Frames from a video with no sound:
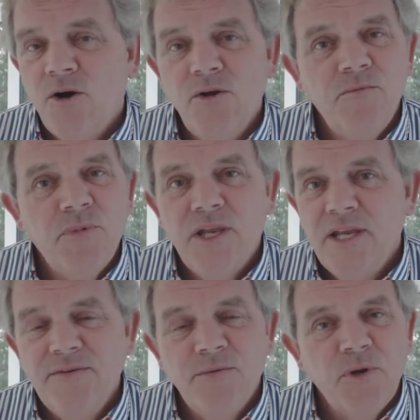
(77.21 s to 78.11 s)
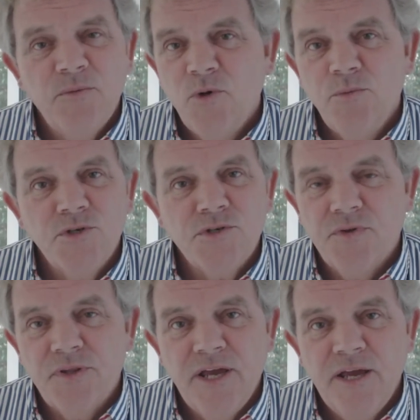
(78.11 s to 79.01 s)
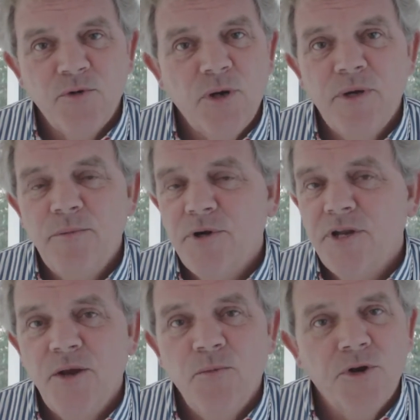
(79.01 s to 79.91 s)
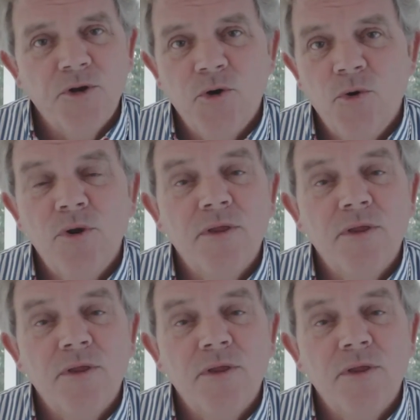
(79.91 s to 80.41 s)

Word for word: Unbelievable moments for them. Robbie Brady, what a goal.